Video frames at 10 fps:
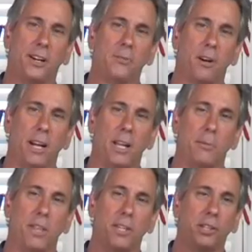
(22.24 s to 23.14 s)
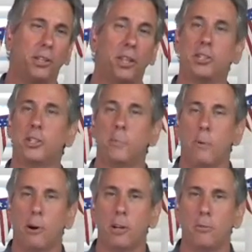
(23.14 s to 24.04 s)
right. I mean, this is this is the
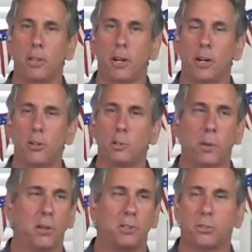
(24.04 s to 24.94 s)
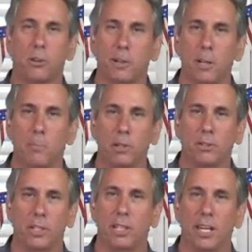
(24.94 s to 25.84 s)
party you want to host because there's already
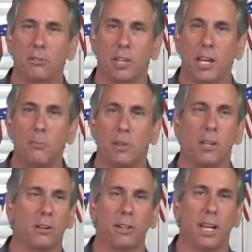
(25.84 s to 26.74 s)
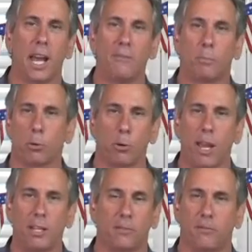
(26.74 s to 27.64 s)
built-in entertainment. You already have
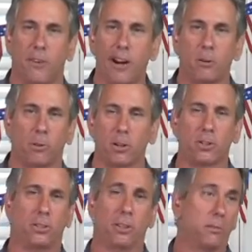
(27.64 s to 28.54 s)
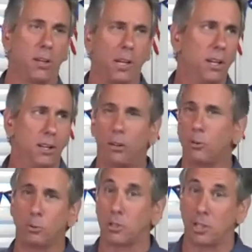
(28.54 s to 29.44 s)
parades and fireworks you can, you know,
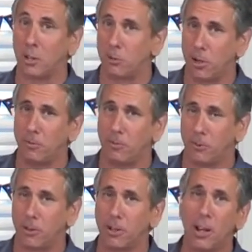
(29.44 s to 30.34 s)
sort of take credit for.